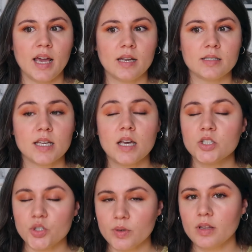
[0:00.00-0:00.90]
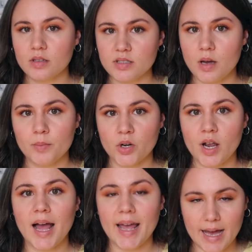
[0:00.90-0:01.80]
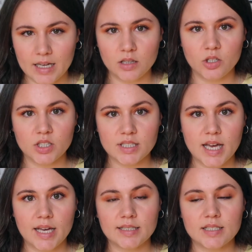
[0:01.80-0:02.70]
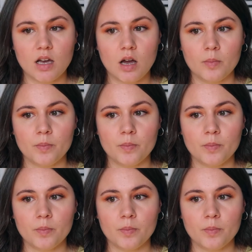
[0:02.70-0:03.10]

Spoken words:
And during the summer I had looked at